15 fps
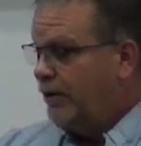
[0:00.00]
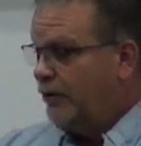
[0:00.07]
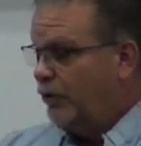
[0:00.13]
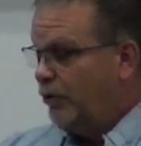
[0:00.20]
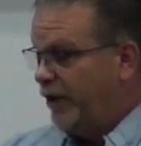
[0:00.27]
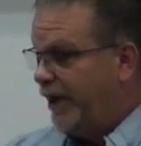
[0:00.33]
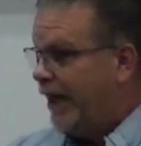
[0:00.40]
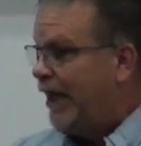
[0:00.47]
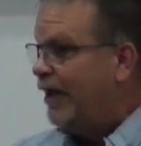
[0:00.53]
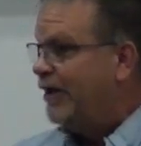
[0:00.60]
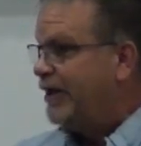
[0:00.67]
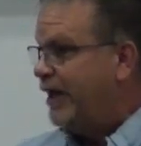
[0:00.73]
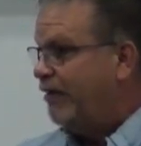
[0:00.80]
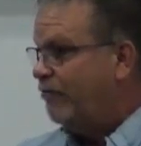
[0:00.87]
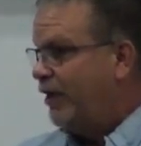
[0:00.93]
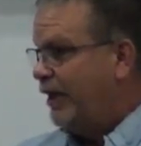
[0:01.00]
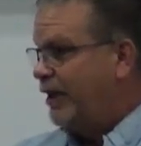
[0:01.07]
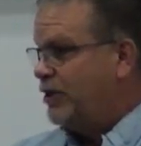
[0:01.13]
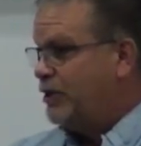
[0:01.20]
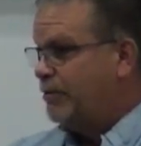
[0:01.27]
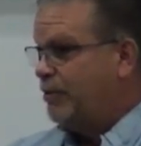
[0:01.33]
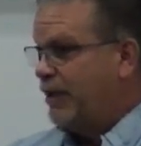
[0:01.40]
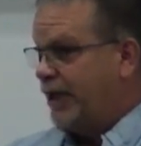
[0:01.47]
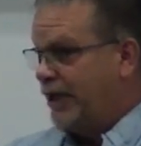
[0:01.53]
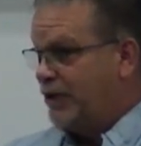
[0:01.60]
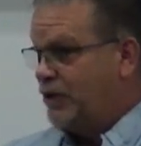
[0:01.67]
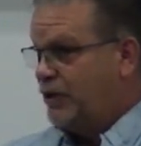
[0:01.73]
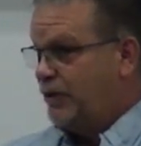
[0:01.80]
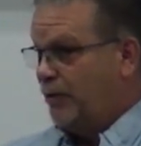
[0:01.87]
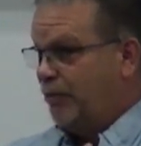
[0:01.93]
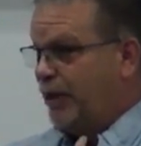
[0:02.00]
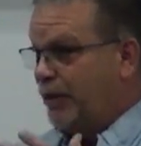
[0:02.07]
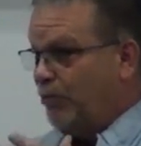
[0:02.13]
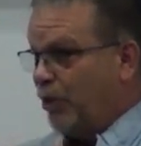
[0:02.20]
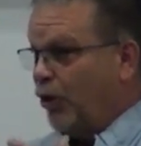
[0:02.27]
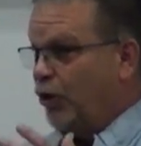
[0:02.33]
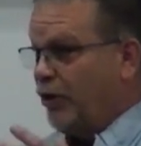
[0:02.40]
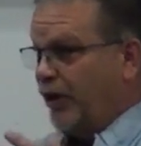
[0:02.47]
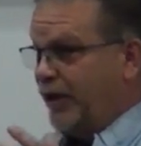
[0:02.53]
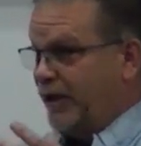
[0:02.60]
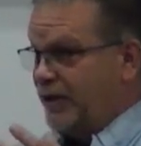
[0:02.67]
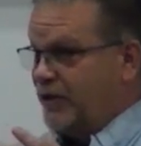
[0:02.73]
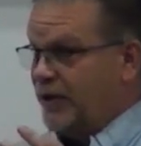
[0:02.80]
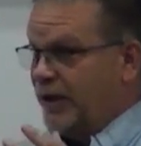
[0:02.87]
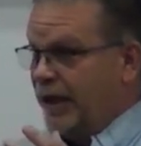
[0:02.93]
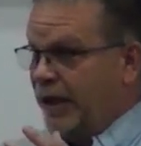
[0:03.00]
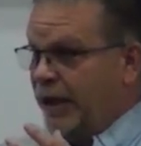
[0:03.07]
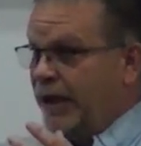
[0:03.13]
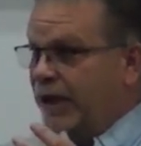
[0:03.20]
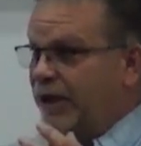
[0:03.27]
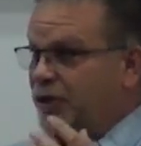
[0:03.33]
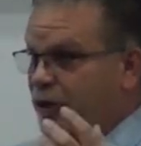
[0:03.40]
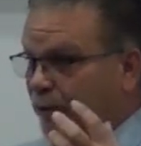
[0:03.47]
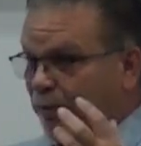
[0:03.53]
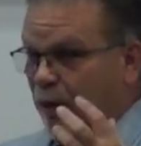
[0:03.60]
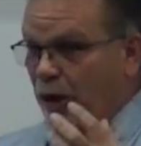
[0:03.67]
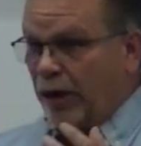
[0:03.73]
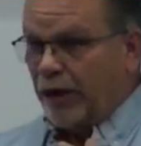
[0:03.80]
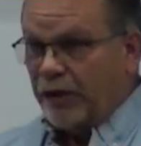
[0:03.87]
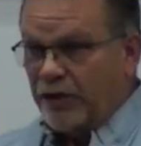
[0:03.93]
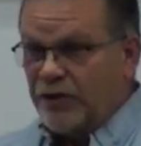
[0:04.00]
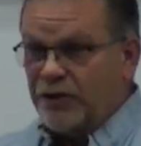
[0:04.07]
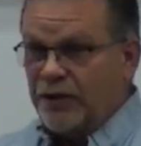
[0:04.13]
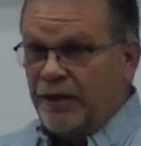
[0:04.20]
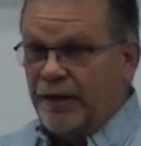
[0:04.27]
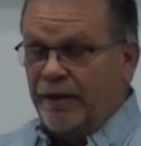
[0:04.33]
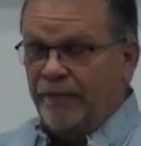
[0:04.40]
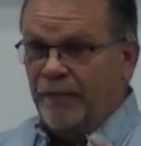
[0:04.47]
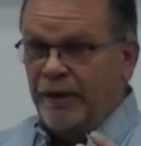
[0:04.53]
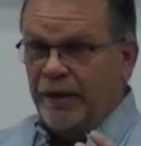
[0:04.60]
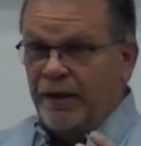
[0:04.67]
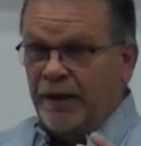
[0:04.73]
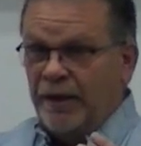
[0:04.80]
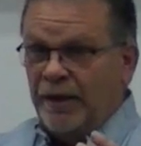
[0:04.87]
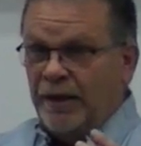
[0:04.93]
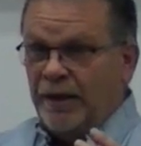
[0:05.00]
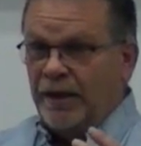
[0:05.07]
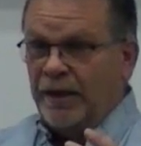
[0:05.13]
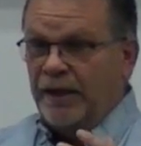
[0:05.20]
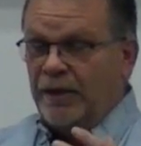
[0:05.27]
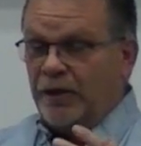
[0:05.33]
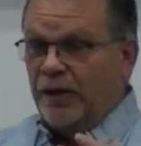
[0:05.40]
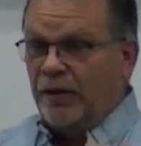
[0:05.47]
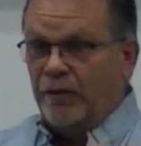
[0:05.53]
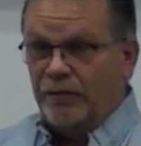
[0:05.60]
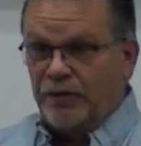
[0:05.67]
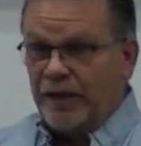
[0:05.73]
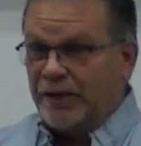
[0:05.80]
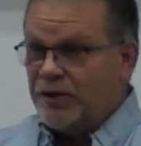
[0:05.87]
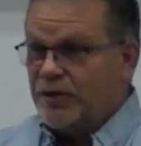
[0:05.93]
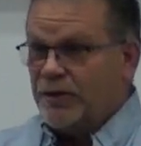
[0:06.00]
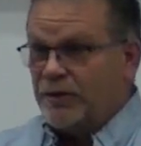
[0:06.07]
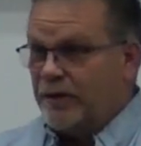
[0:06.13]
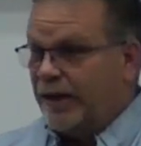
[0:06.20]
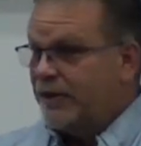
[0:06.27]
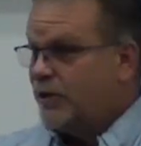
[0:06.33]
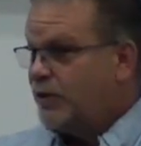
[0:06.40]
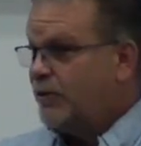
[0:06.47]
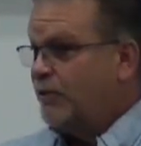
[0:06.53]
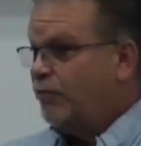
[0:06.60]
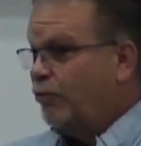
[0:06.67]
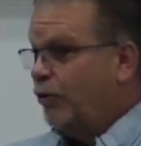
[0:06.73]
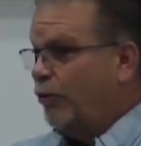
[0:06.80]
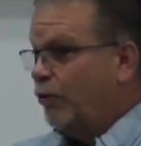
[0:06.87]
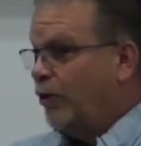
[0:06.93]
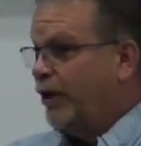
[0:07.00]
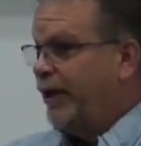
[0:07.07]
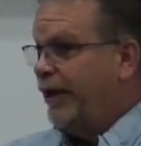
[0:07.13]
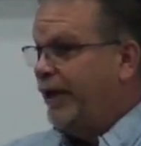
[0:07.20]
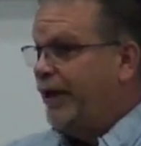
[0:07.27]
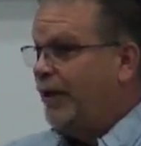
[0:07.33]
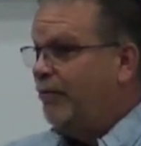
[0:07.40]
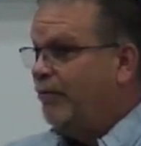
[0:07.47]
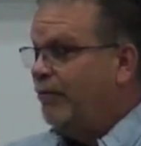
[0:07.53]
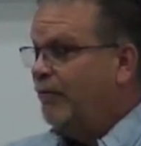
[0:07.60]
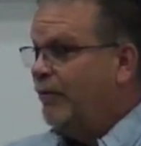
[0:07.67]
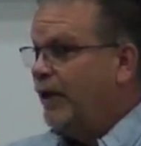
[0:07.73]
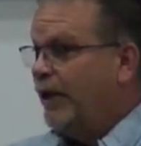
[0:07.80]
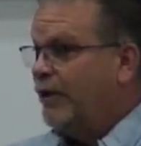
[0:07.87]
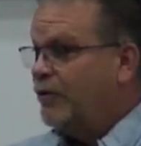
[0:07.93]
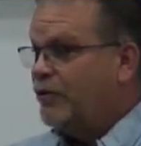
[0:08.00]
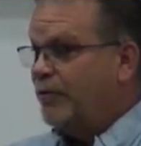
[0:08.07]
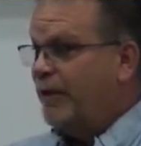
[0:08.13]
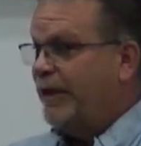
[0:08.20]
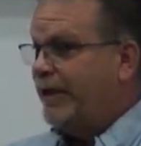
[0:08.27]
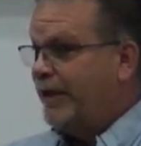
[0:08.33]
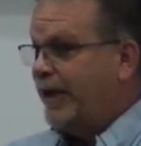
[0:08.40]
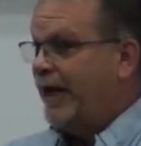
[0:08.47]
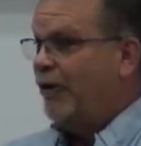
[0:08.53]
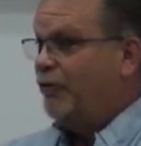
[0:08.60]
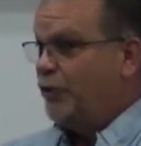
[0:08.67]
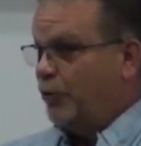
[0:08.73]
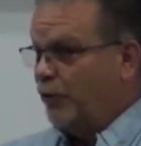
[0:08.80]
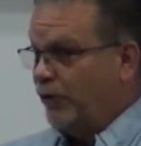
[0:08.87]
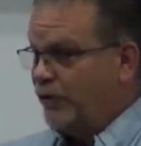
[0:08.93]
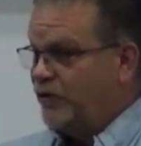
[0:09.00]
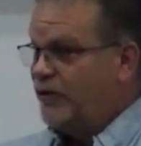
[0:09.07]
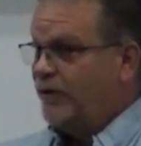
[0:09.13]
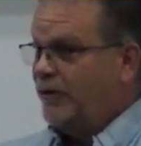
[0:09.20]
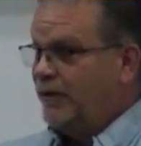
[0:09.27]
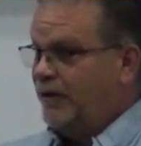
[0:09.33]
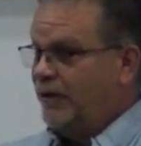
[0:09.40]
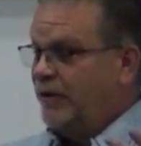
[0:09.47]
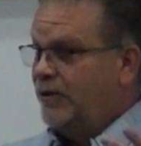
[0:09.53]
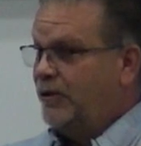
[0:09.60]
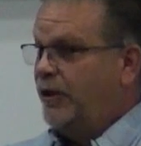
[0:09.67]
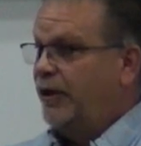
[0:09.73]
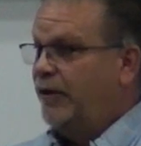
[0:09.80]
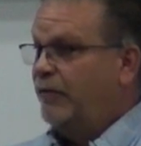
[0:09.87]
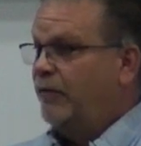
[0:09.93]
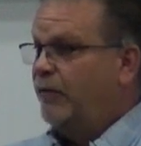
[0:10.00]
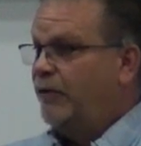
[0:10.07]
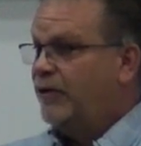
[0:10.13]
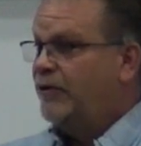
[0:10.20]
the reality of it is, because the big bulk of this is the parks, you know, that's where we're going to end up. And to me, outdoors, that, you know,